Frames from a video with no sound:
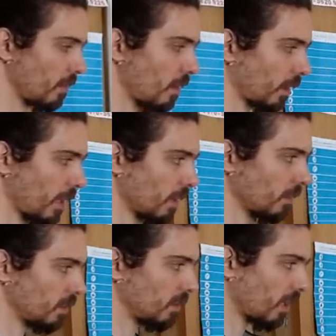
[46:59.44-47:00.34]
Okay,
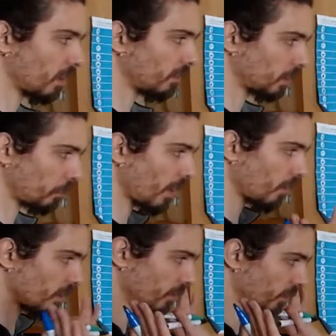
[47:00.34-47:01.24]
this is angle is pi
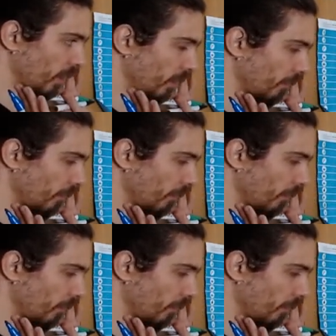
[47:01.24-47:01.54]
over three.